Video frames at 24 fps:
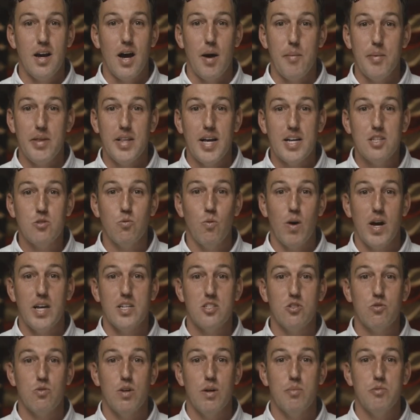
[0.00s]
I mean, that's why
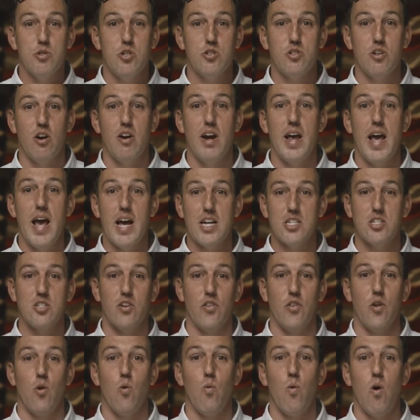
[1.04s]
scriptures are etched
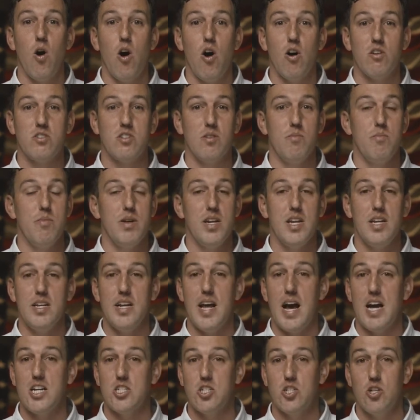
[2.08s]
on the walls of many
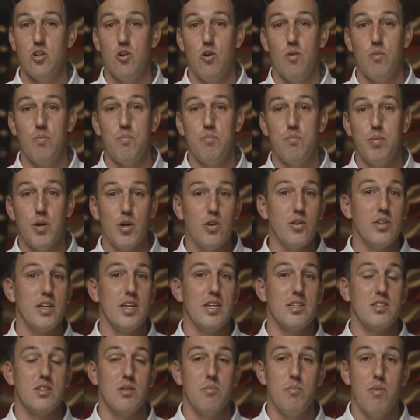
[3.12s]
national
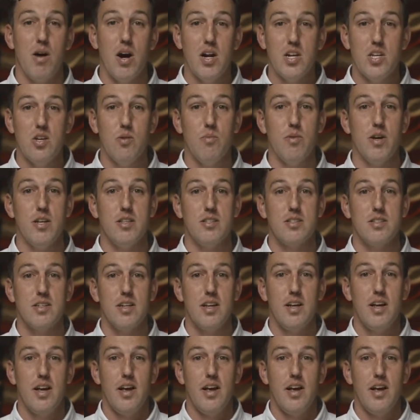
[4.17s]
buildings and monuments.